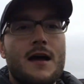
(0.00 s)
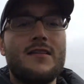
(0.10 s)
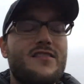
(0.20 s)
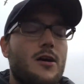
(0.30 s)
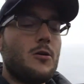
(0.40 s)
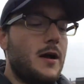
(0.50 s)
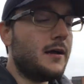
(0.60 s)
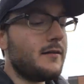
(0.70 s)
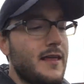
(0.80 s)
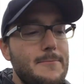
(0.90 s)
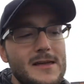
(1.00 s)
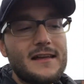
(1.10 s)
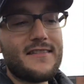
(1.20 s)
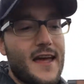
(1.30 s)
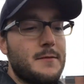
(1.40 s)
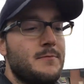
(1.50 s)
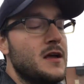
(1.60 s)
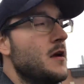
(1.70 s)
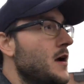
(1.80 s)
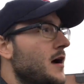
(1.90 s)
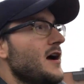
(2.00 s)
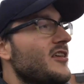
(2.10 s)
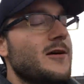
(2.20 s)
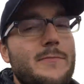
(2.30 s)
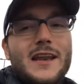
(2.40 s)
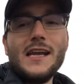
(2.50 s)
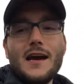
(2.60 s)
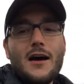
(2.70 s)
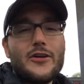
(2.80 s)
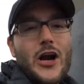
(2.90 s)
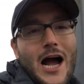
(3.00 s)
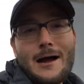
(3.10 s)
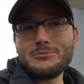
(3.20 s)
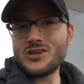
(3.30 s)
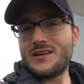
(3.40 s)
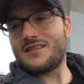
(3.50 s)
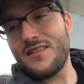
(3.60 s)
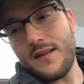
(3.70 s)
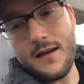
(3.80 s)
So that being said, there are many other options